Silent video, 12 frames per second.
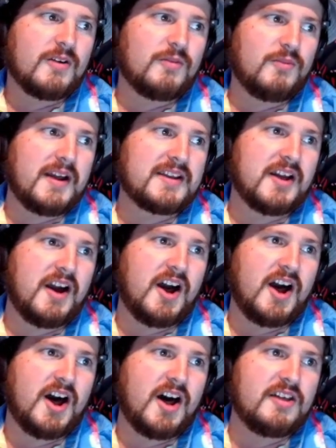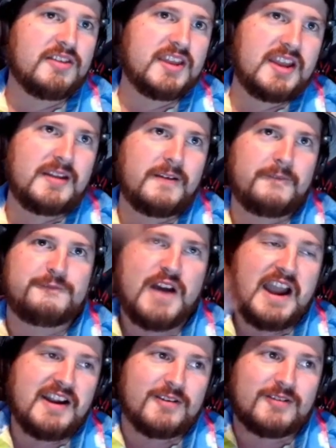Like, uh, the
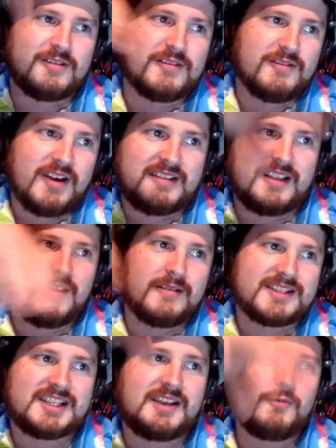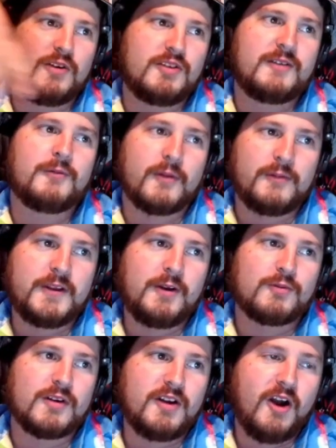fire, like, the scene where they reveal
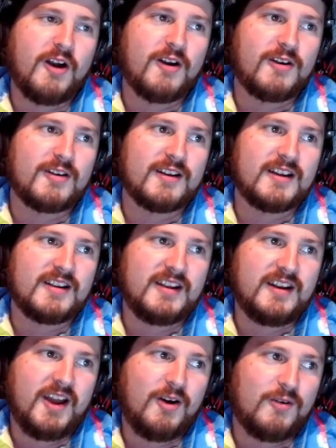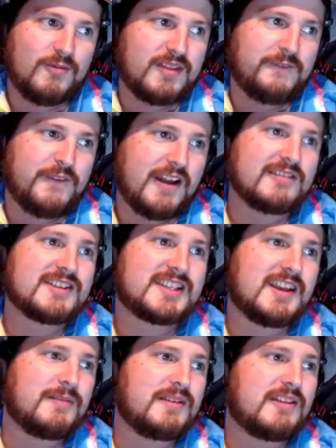Renard, you know, when they finally
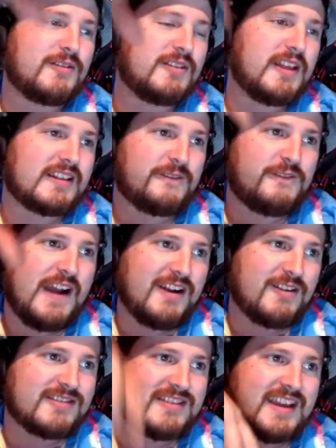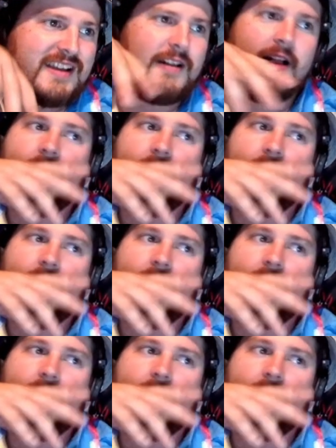see him and they're in, like, the fire thing.